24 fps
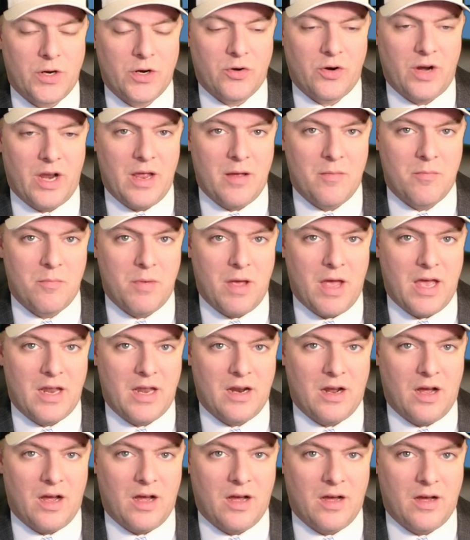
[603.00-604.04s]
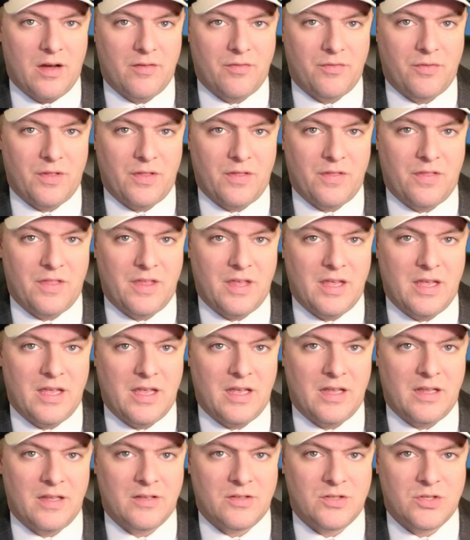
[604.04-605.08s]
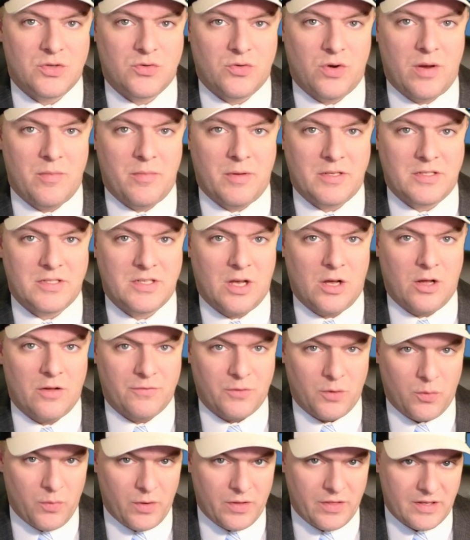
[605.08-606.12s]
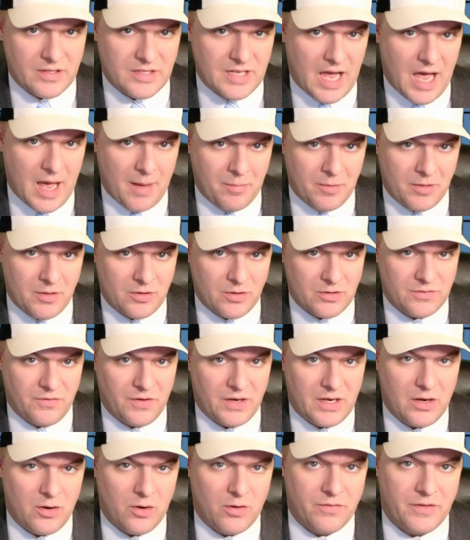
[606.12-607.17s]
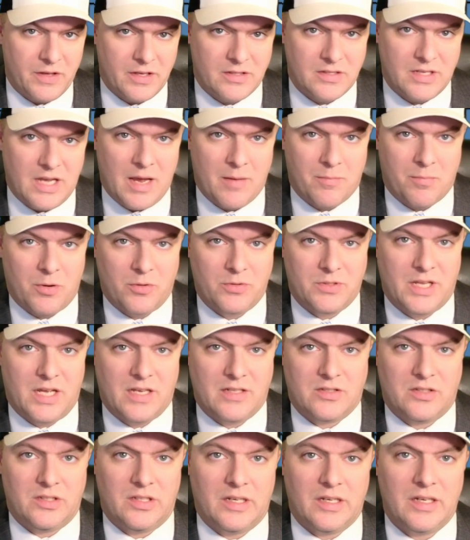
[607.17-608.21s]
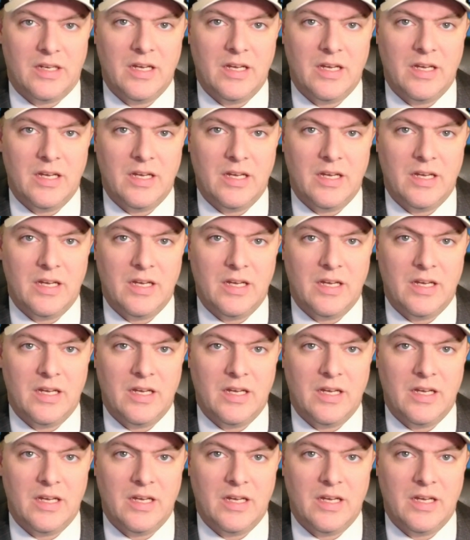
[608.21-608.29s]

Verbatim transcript: embed of the stream itself or when this happened. There's video of this at Protestia.